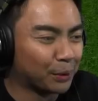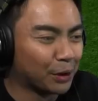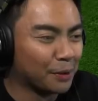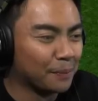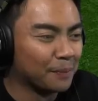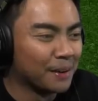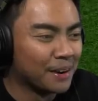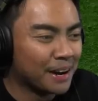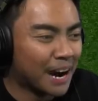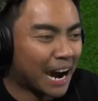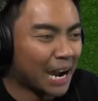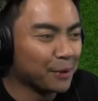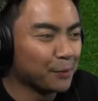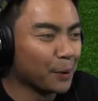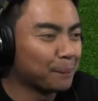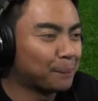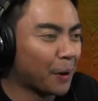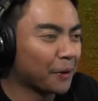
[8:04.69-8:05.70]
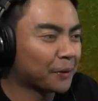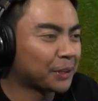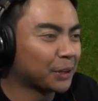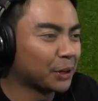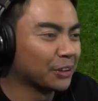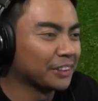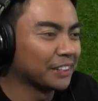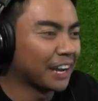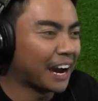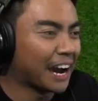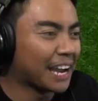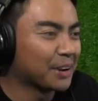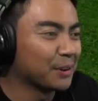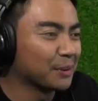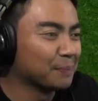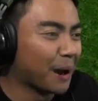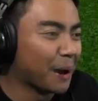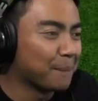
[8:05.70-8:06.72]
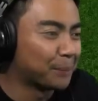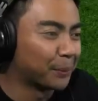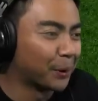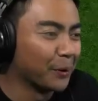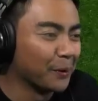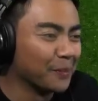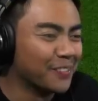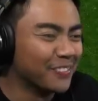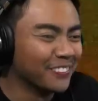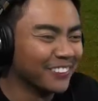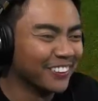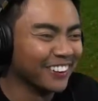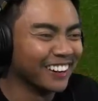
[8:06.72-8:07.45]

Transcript: my broom. I will poke you in the eye with my That's broom.